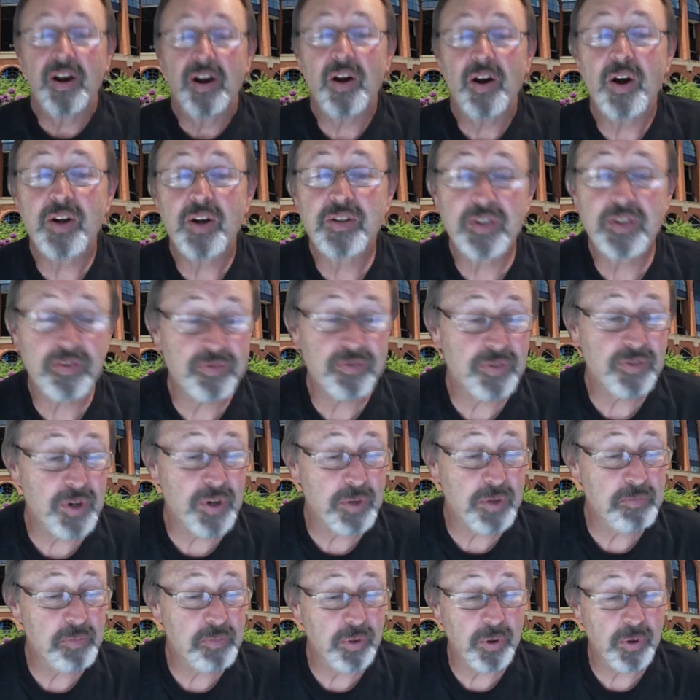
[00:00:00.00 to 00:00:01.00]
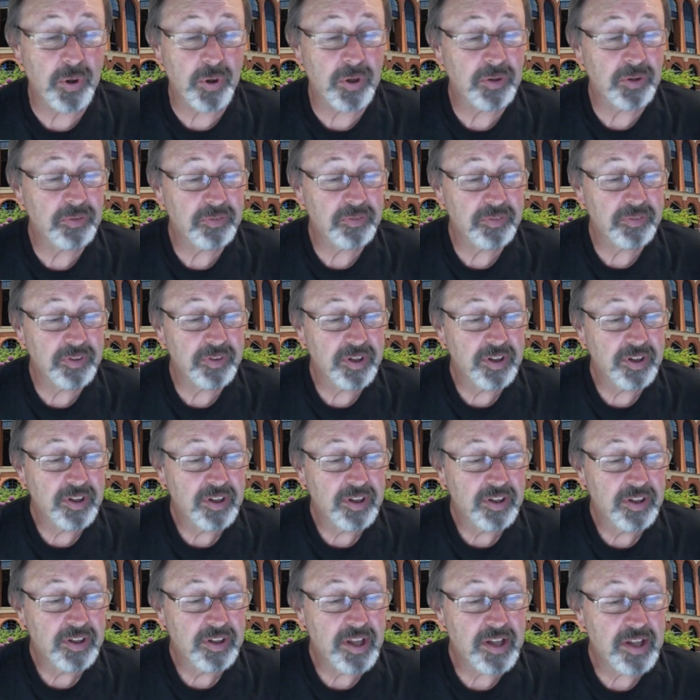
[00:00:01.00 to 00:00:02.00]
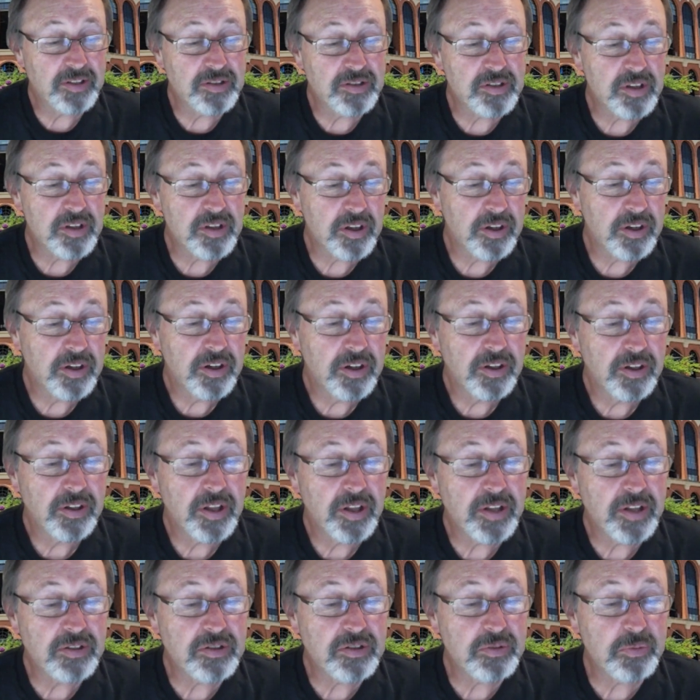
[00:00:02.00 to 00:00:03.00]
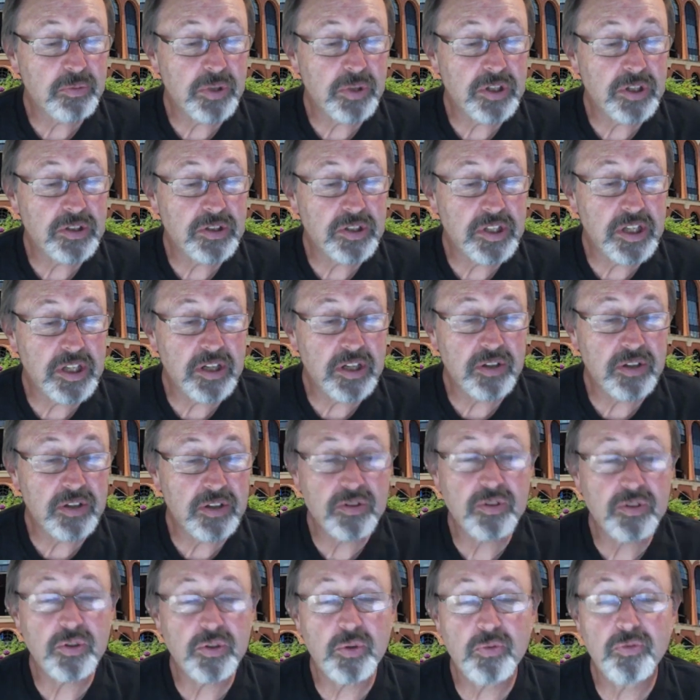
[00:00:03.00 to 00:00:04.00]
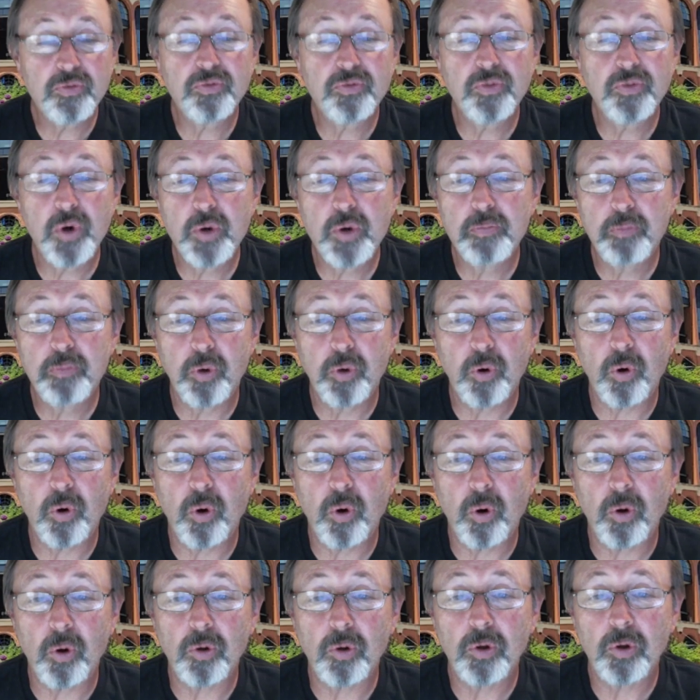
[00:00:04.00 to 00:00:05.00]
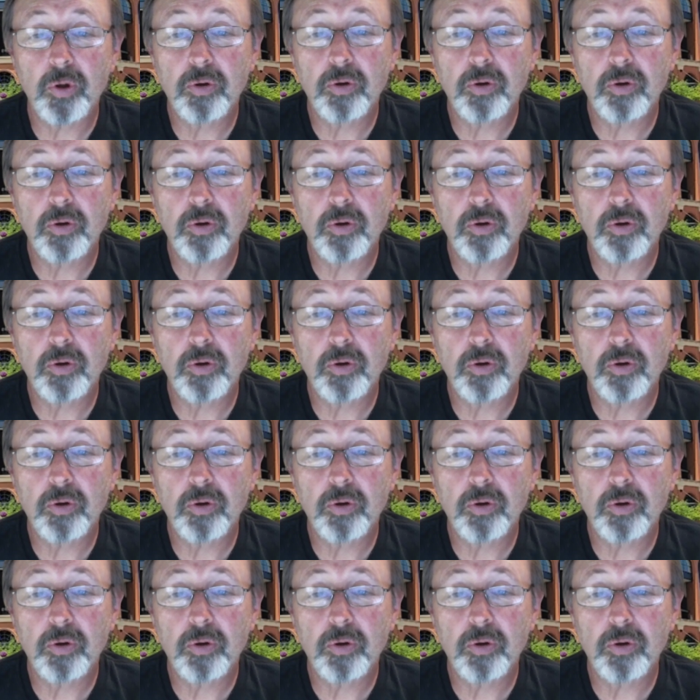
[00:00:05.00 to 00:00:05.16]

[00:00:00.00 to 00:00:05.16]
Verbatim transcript: on to football. Let's let's switch gears to football.